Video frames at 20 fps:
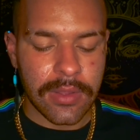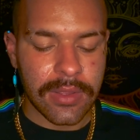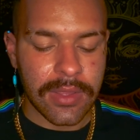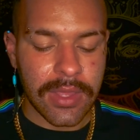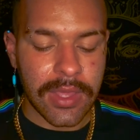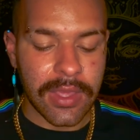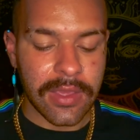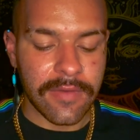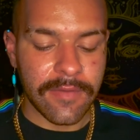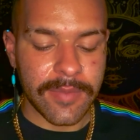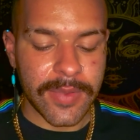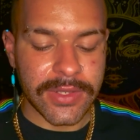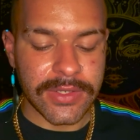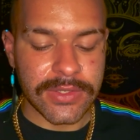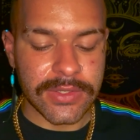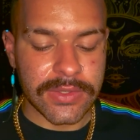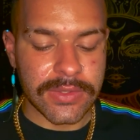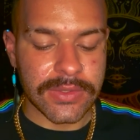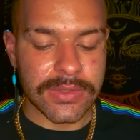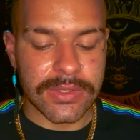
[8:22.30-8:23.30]
King of
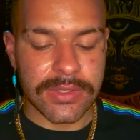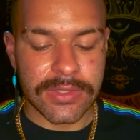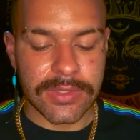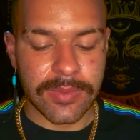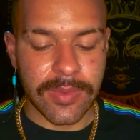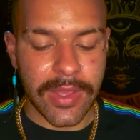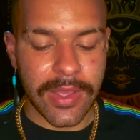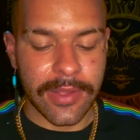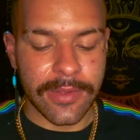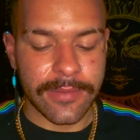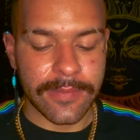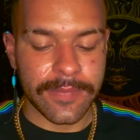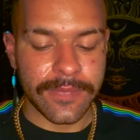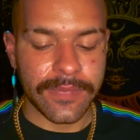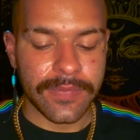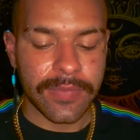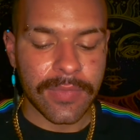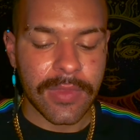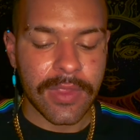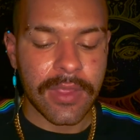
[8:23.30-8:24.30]
Pentacles as well.
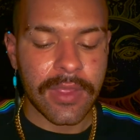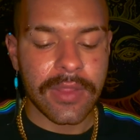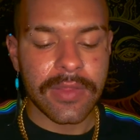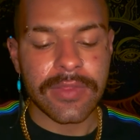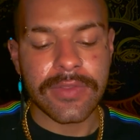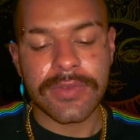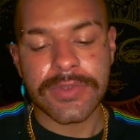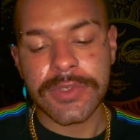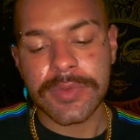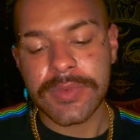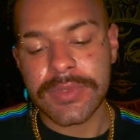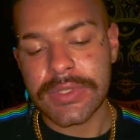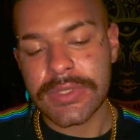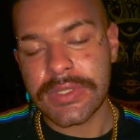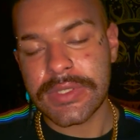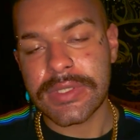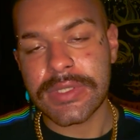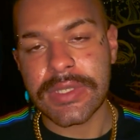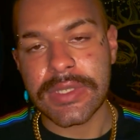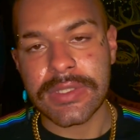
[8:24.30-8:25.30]
There's almost
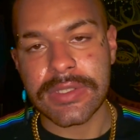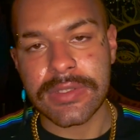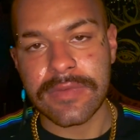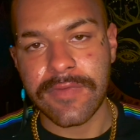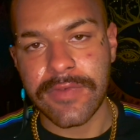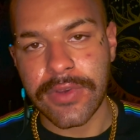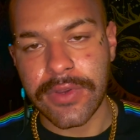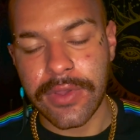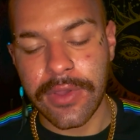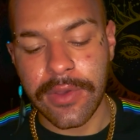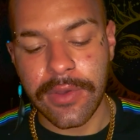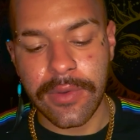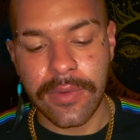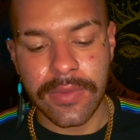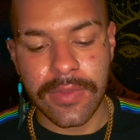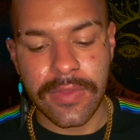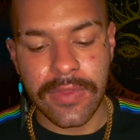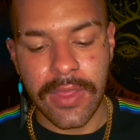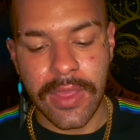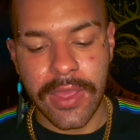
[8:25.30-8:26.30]
this sense, Virgo,
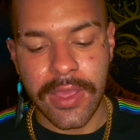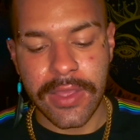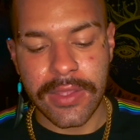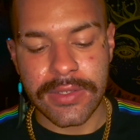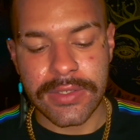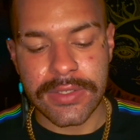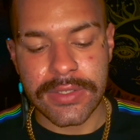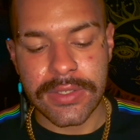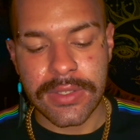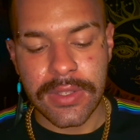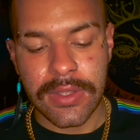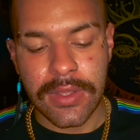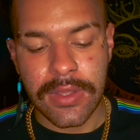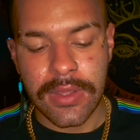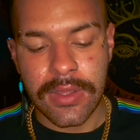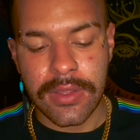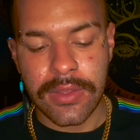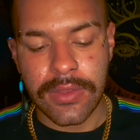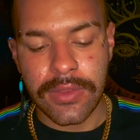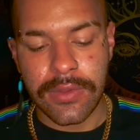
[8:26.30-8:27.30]
that
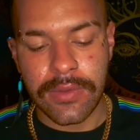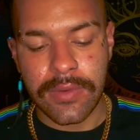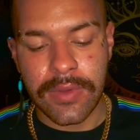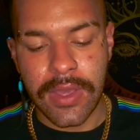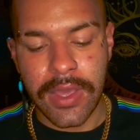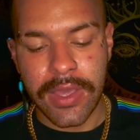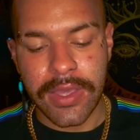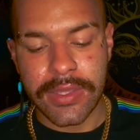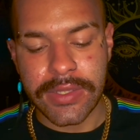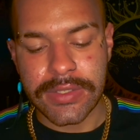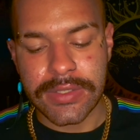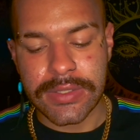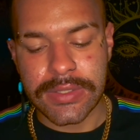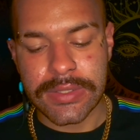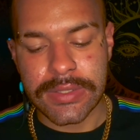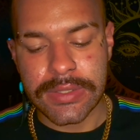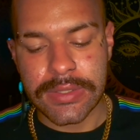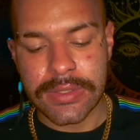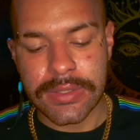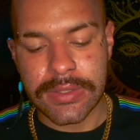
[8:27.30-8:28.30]
you
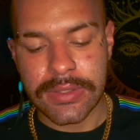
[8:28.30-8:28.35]
guys